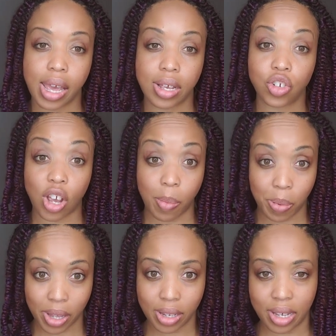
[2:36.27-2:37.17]

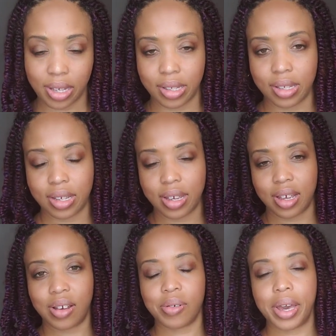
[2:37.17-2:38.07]
shopping list.
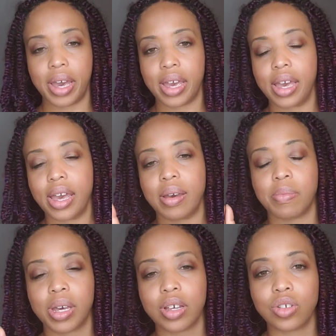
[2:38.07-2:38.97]
Okay,
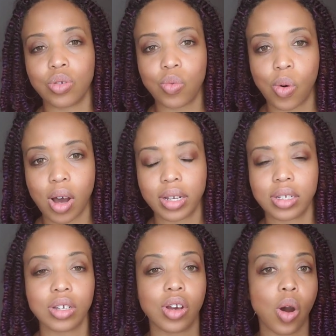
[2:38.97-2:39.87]
because you want
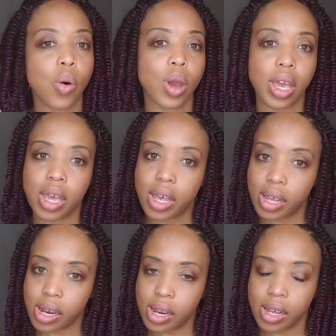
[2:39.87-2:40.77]
to go
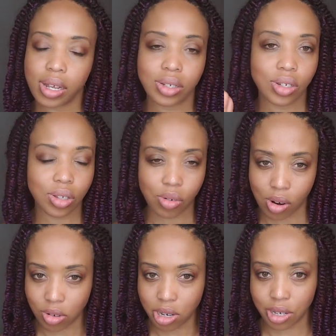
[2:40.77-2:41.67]
in to the
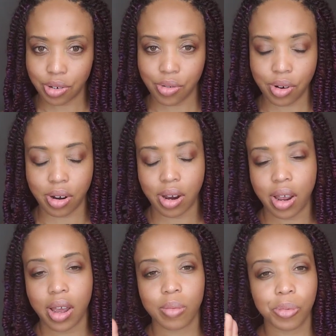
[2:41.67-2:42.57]
grocery store
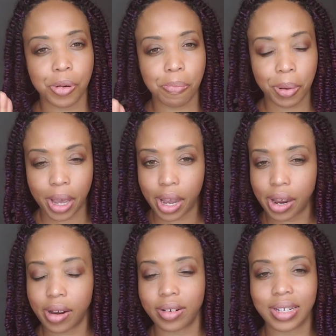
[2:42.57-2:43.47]

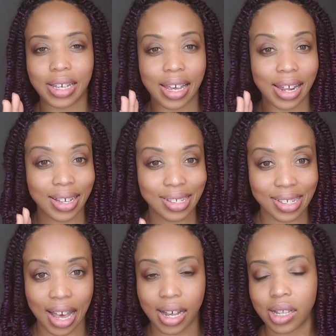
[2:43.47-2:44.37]
prepared to get
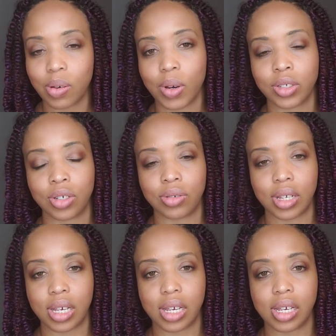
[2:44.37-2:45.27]
exactly what you
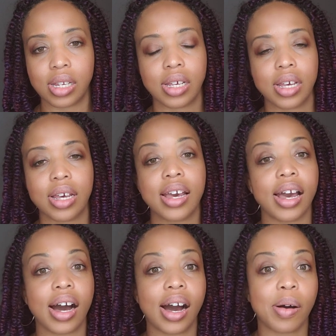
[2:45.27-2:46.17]
need,
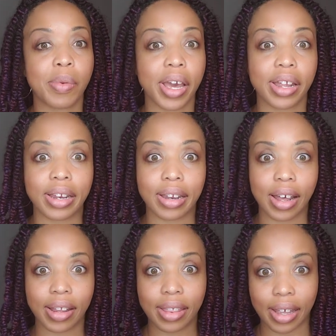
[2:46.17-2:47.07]
and
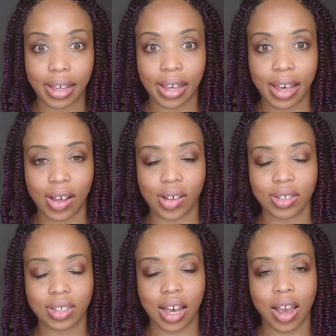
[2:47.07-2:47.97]
nothing
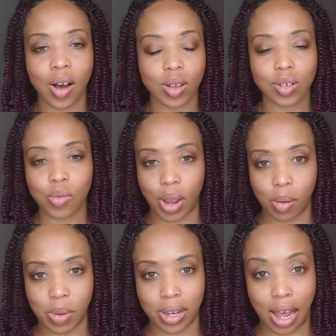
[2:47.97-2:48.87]
else. I also
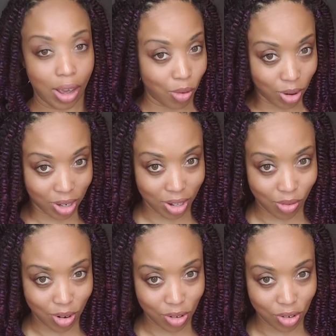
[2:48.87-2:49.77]
recommend not going to the
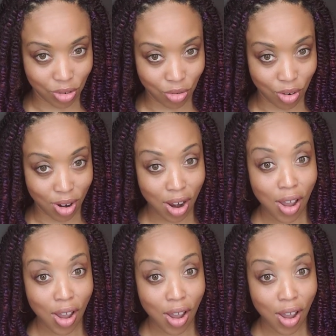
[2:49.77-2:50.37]
grocery store